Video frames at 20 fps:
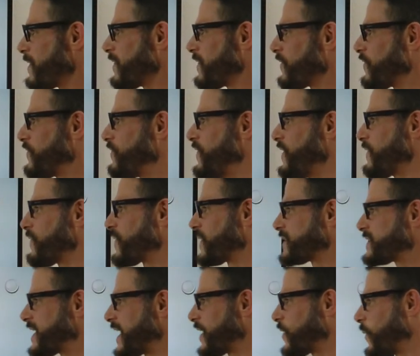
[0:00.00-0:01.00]
the
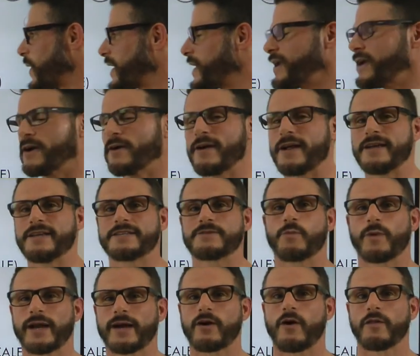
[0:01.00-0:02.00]
fifth takeaway here is
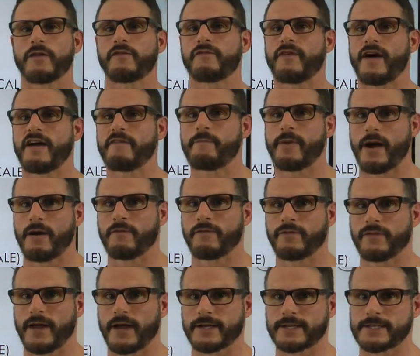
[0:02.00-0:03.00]
what I call the 5-pound
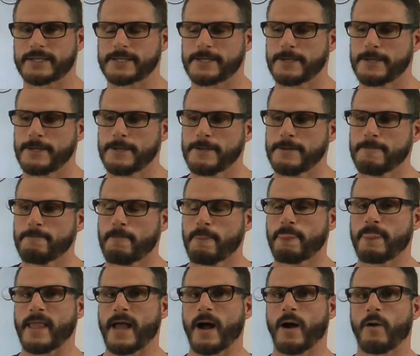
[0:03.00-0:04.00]
flex.
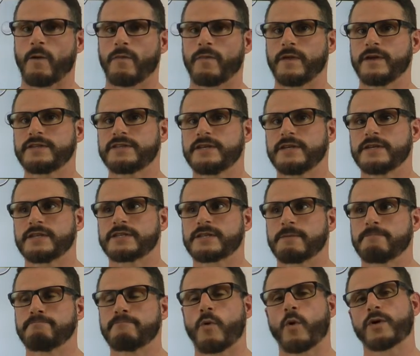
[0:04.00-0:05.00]
Now, this is
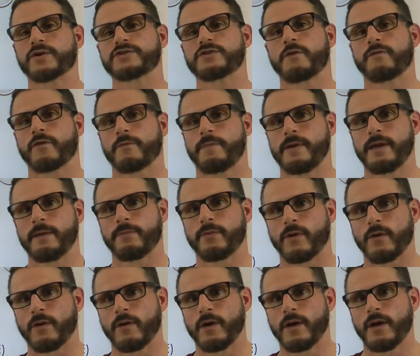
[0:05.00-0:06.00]
more so for
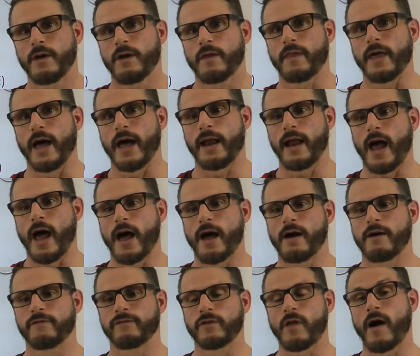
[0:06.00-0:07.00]
people that
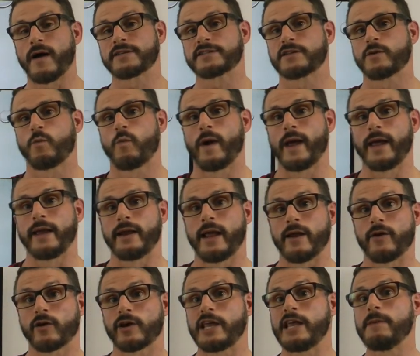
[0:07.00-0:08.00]
have lost the weight
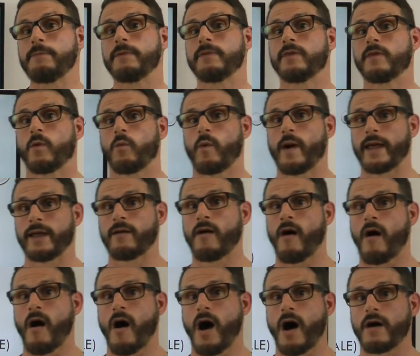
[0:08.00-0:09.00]
and are keeping the weight
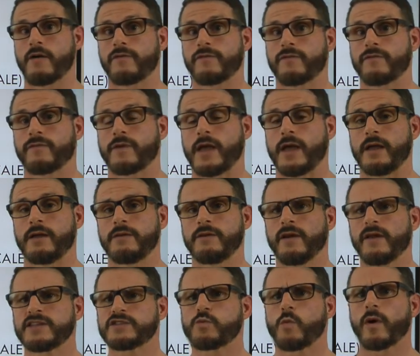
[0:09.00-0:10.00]
off. And
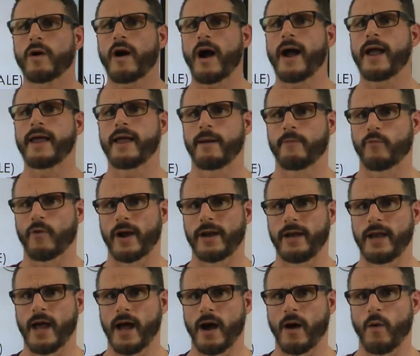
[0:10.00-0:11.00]
that's where I am
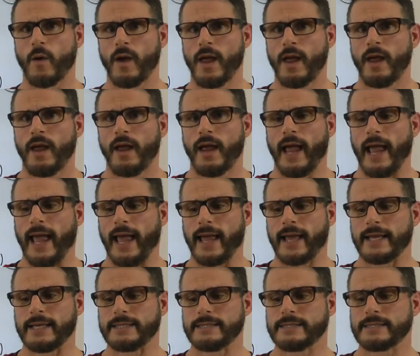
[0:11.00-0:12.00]
right now.
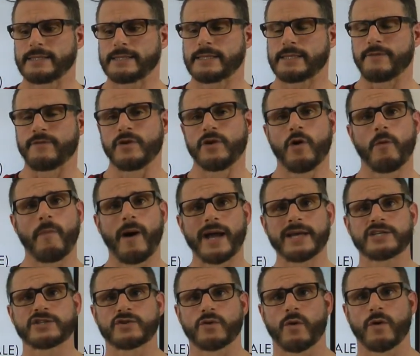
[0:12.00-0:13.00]
And if you know my
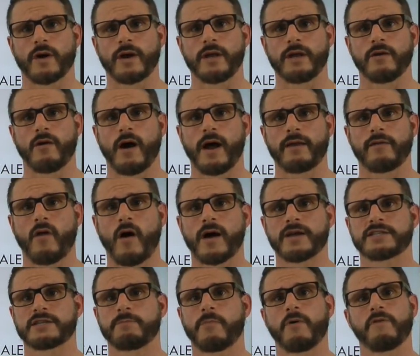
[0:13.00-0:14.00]
story, I
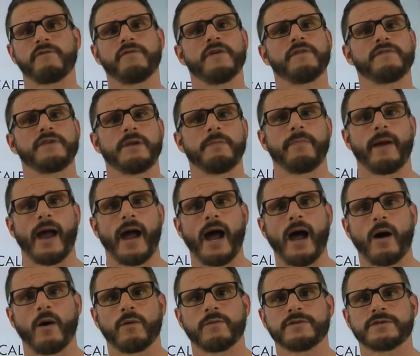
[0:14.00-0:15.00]
lost about 50
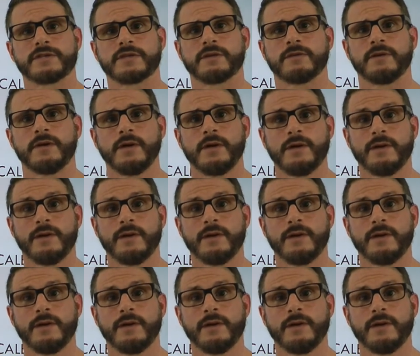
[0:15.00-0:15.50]
pounds. And